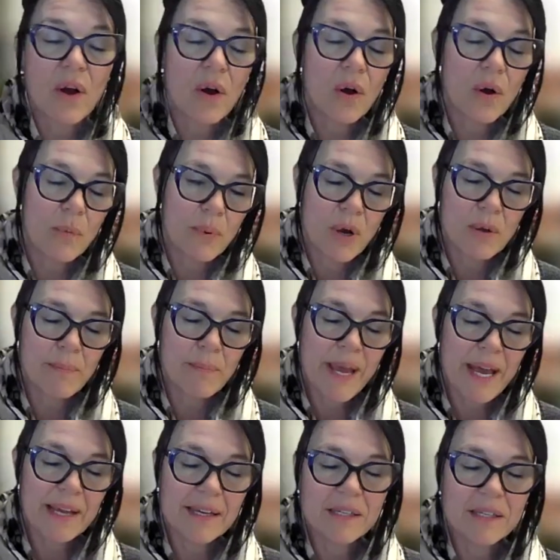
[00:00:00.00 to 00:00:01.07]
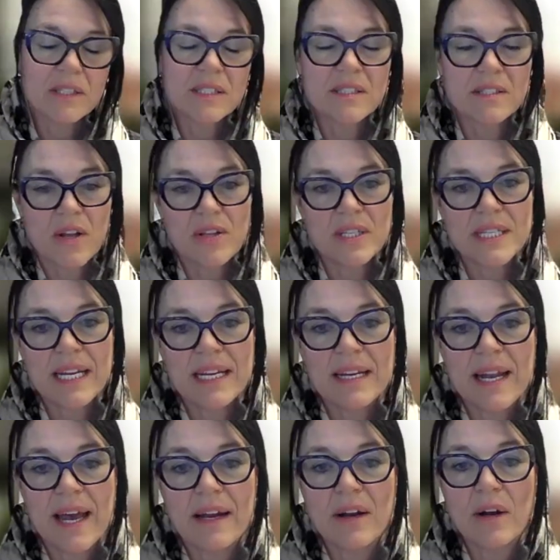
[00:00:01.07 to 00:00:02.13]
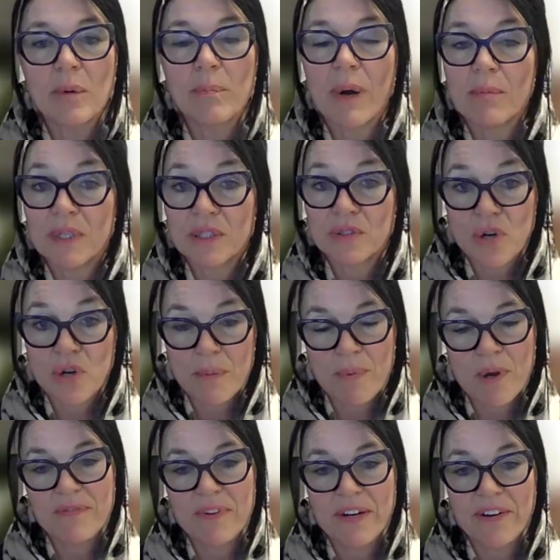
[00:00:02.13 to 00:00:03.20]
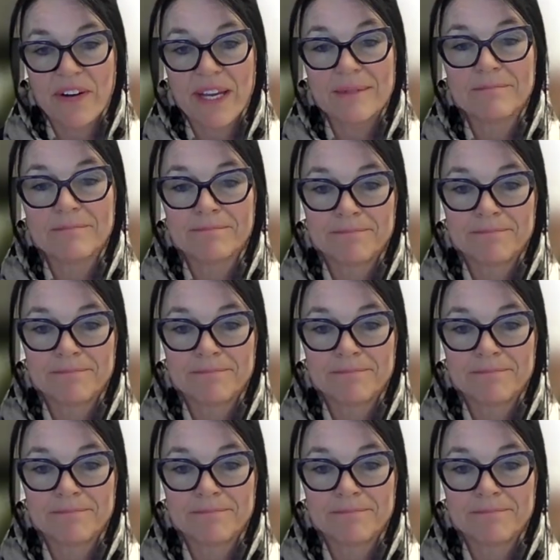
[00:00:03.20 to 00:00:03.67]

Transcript: all brought back and consolidated at our public drop-off area.